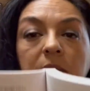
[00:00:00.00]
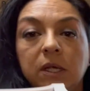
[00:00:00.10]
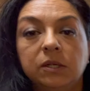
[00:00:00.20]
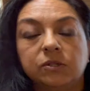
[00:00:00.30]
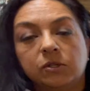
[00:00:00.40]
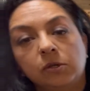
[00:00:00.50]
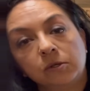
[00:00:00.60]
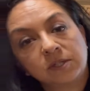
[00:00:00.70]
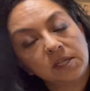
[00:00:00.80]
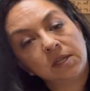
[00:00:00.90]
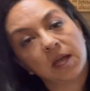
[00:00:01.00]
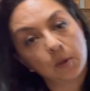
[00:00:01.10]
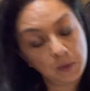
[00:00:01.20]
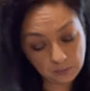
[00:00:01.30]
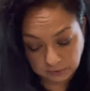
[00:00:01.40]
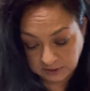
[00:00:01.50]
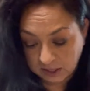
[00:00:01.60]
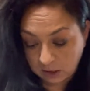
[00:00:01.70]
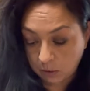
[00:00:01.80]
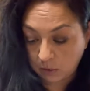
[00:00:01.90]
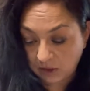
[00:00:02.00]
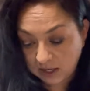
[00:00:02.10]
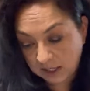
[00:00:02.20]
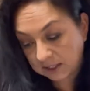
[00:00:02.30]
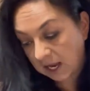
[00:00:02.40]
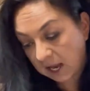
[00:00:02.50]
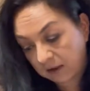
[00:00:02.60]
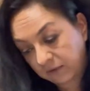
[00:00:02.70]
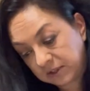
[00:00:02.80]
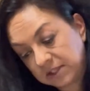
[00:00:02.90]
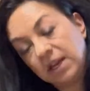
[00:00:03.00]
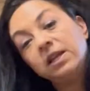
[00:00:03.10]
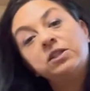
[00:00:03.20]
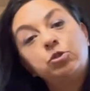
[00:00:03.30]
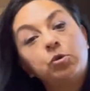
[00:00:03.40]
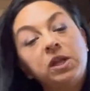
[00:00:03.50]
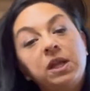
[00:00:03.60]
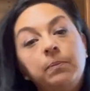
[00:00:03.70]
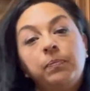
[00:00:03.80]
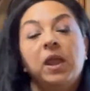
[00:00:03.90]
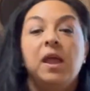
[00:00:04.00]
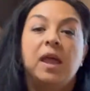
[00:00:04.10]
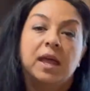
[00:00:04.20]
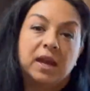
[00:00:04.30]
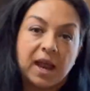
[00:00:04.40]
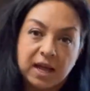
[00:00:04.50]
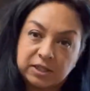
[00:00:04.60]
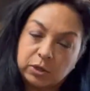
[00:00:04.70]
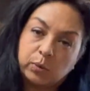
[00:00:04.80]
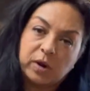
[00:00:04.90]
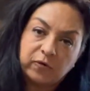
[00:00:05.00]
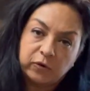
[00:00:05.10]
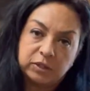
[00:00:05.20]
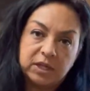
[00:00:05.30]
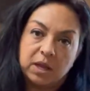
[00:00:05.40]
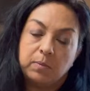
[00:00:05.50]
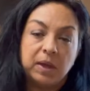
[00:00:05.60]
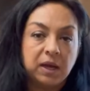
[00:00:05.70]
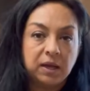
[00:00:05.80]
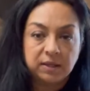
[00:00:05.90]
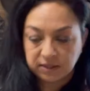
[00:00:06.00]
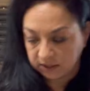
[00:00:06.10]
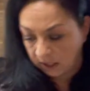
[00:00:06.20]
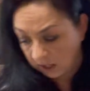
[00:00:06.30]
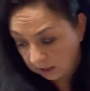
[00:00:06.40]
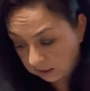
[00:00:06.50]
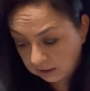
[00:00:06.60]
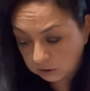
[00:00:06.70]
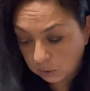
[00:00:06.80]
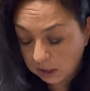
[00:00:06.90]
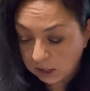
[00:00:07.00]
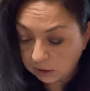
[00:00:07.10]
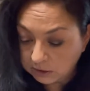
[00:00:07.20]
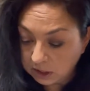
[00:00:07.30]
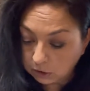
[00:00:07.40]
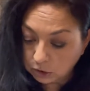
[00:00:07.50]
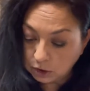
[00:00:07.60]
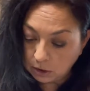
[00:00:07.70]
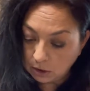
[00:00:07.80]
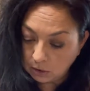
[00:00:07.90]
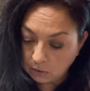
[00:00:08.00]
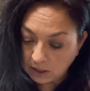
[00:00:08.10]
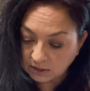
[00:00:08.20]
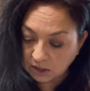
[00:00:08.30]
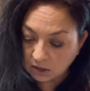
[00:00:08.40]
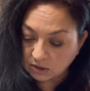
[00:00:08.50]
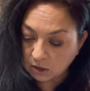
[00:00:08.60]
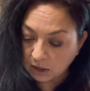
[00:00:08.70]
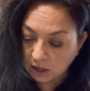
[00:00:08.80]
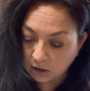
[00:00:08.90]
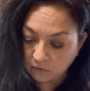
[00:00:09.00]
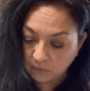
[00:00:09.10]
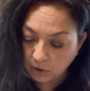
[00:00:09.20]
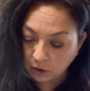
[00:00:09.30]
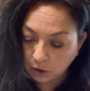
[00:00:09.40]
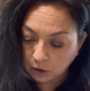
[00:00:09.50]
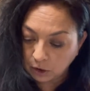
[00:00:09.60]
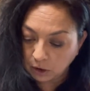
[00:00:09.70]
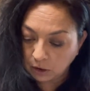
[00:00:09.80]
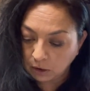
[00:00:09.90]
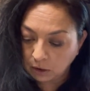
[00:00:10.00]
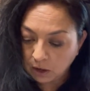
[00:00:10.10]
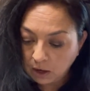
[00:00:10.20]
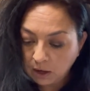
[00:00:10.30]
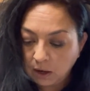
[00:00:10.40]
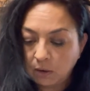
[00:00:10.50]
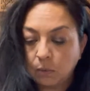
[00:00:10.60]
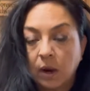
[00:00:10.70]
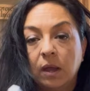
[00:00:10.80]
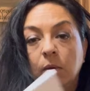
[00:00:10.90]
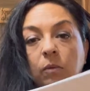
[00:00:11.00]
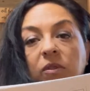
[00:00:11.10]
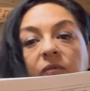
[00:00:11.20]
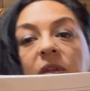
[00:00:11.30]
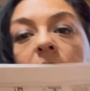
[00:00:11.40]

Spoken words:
So you'll see a lot of people say, well, they need to have a steady stream and it has to run for 10 minutes. This right here tells you exhaust all air from the cooker, right, with the vent